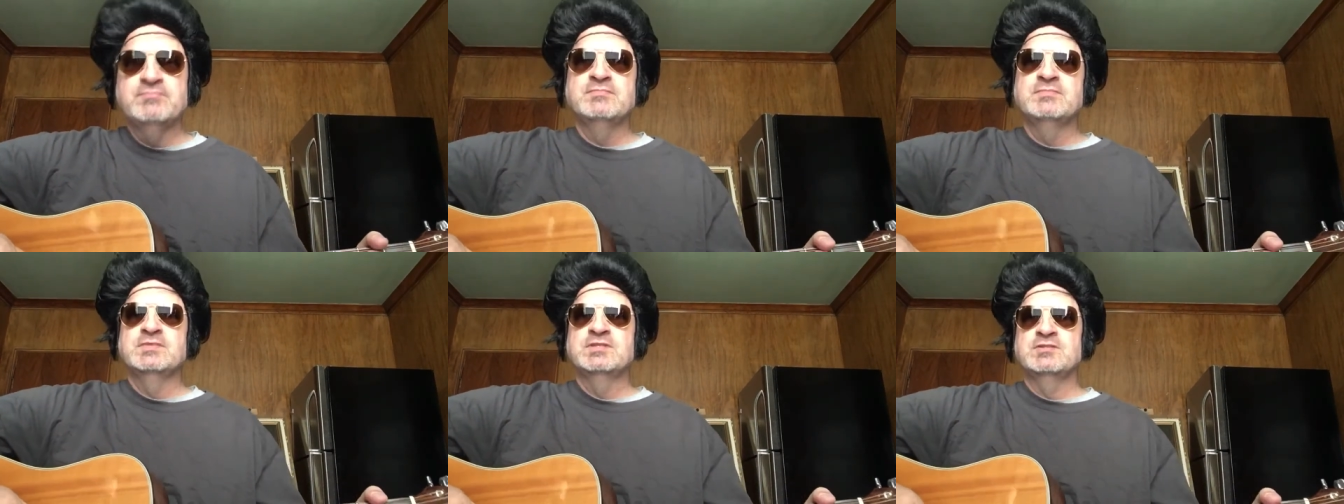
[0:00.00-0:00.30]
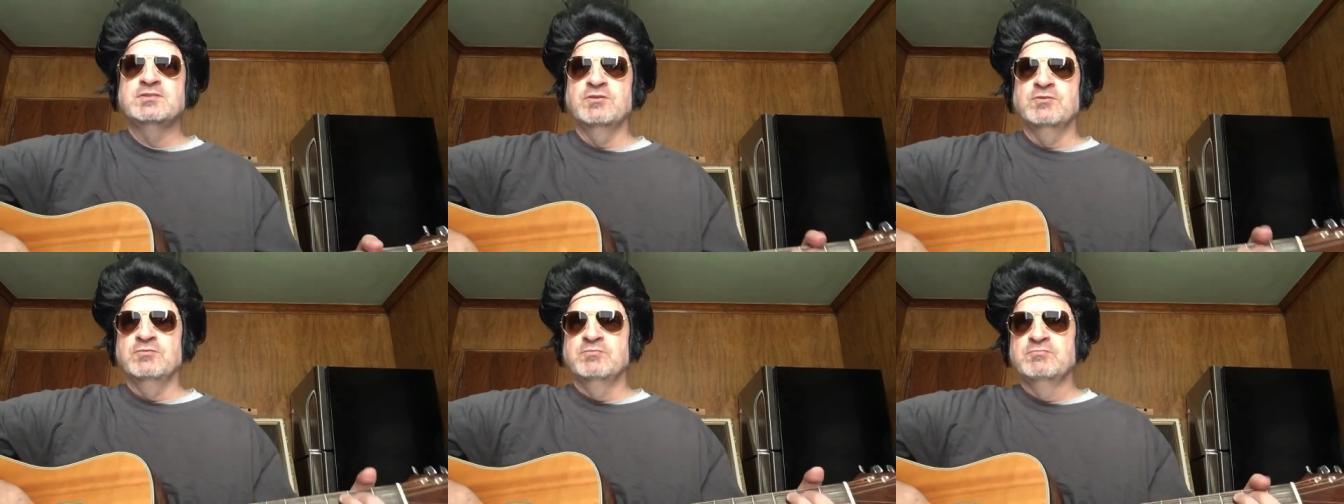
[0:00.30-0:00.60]

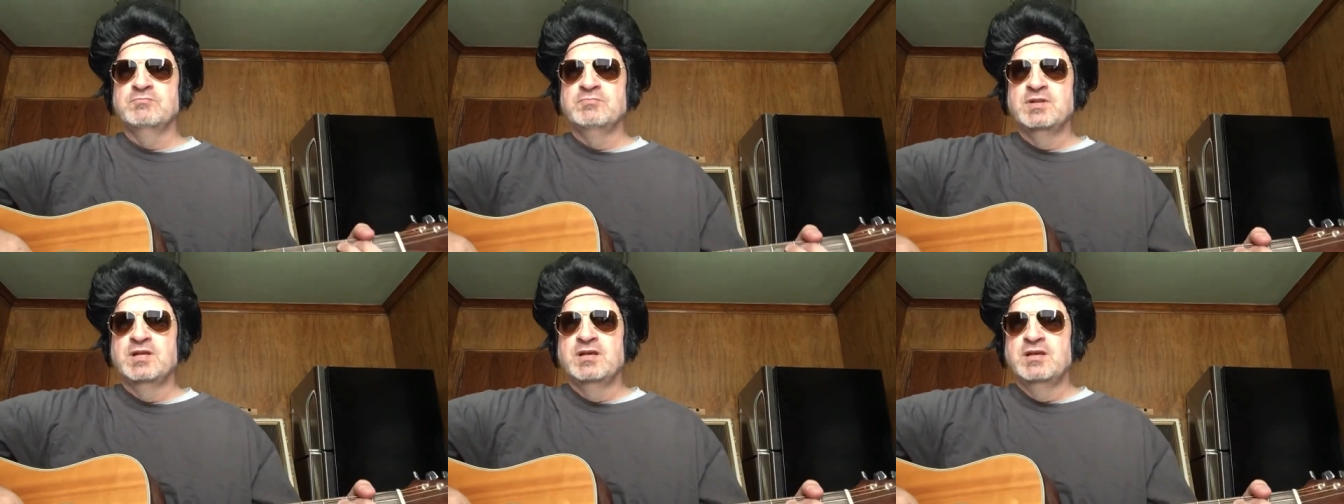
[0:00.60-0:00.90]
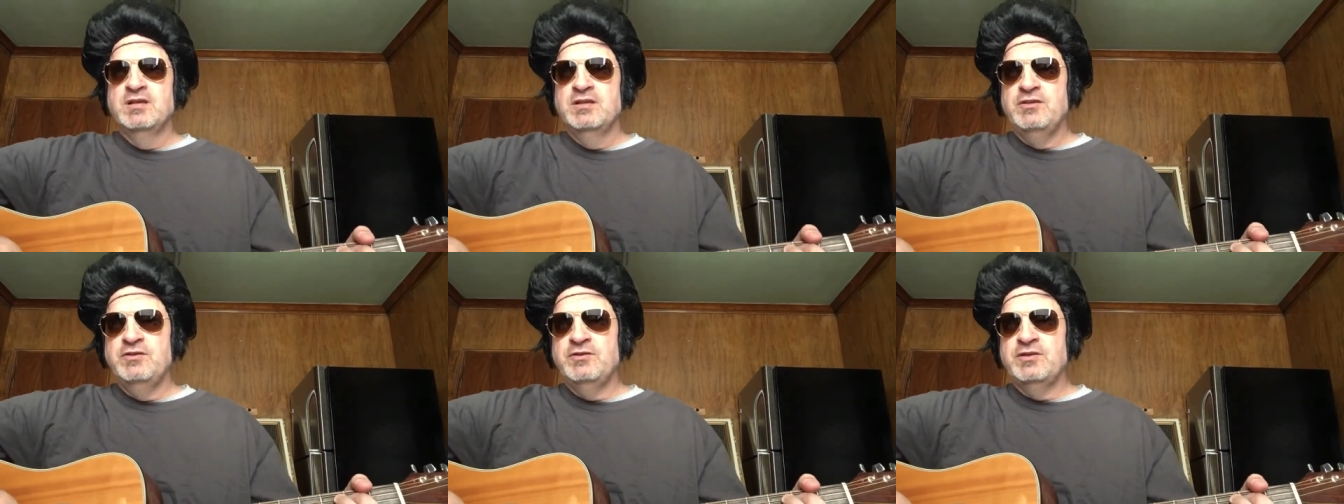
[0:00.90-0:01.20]
So
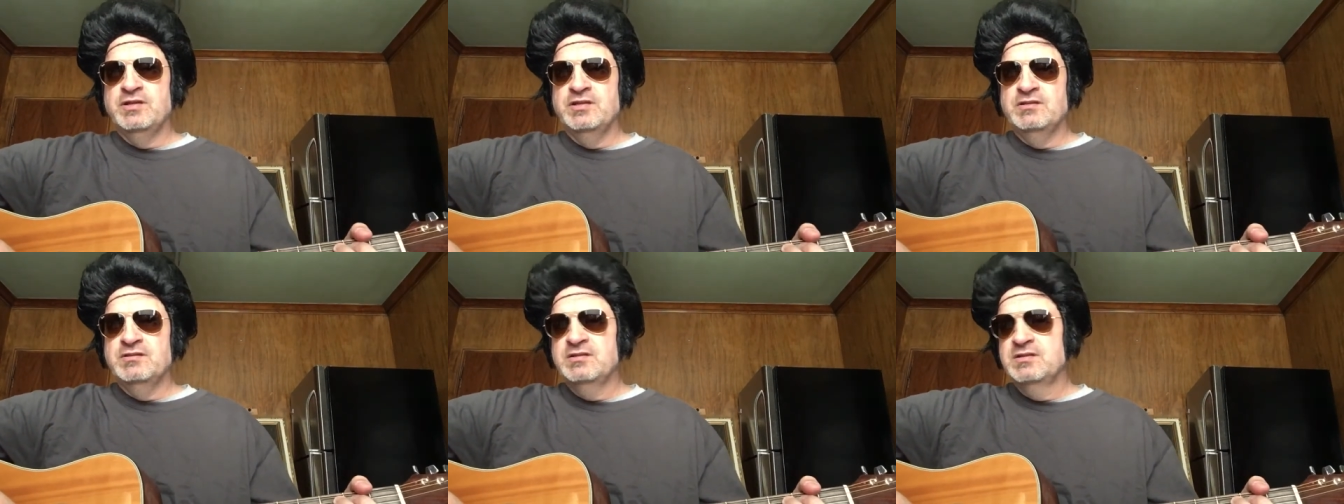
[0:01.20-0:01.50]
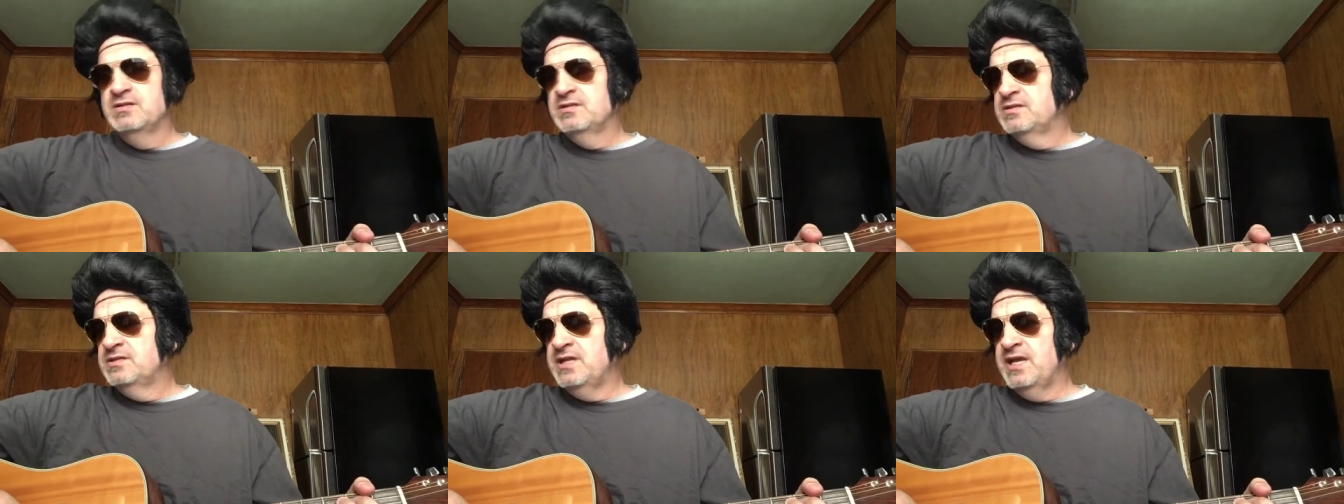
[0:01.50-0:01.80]
you can
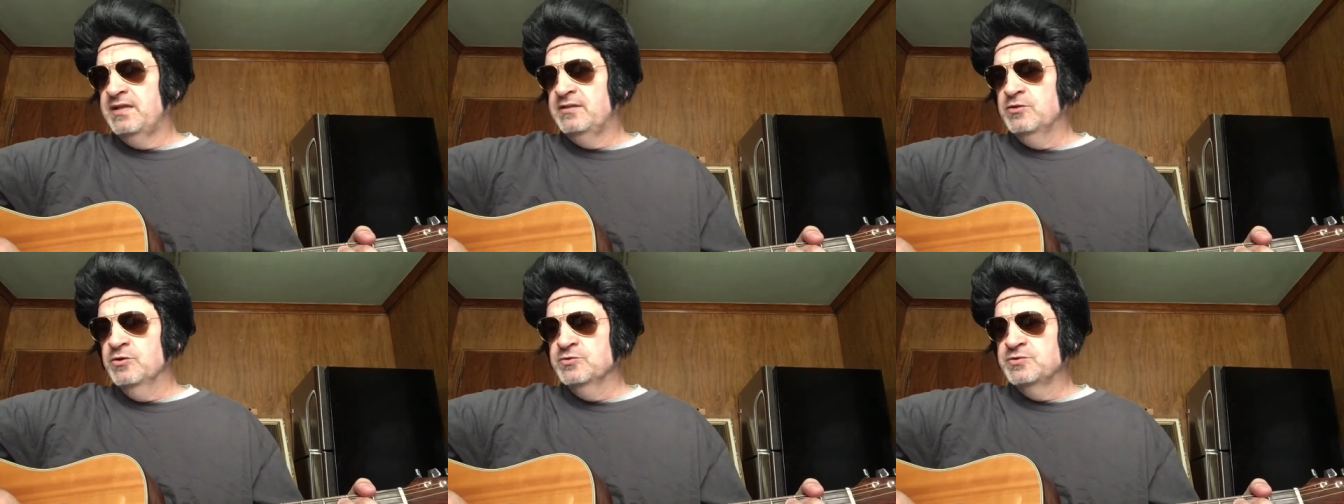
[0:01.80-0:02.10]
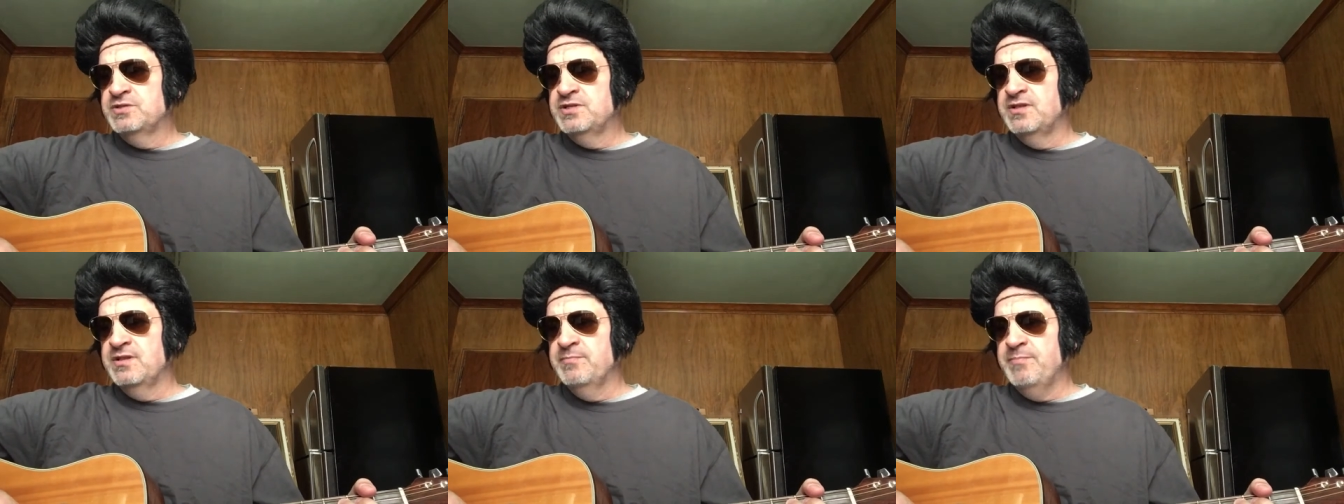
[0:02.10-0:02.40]
take those
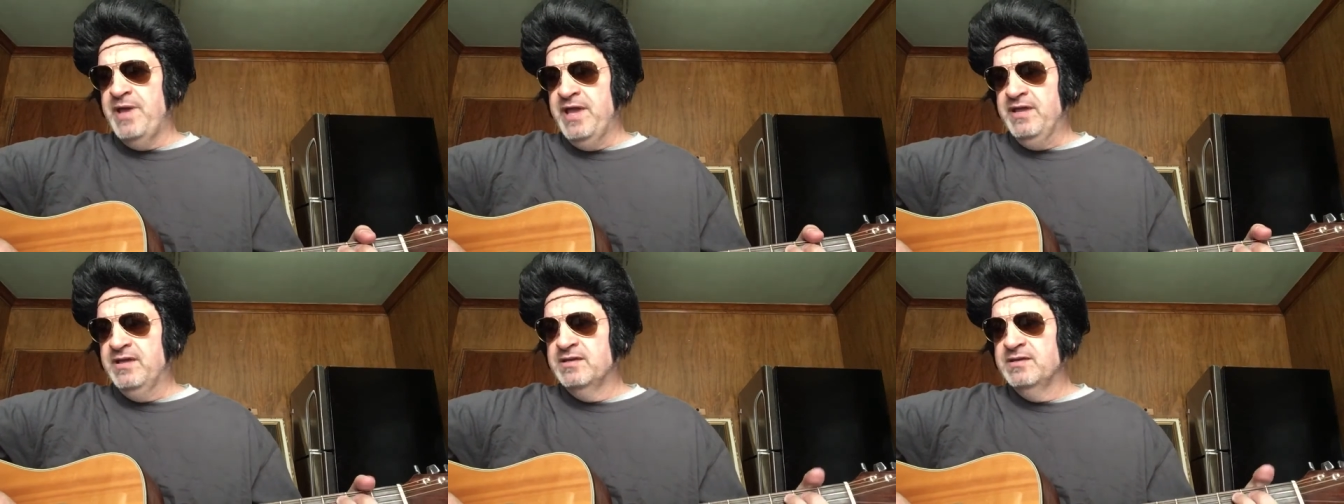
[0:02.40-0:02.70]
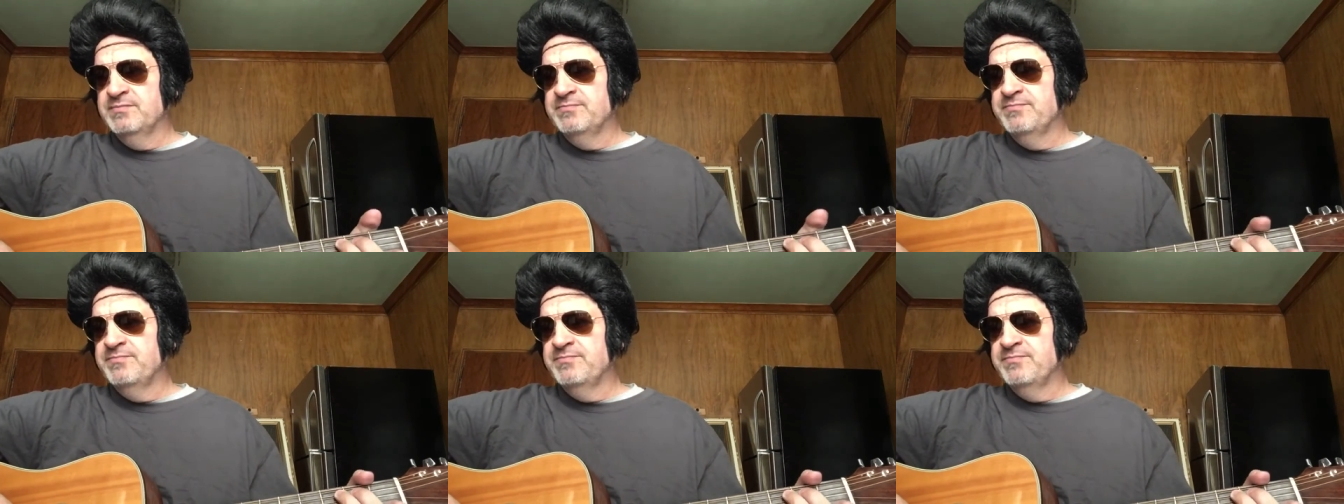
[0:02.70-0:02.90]
to the bank.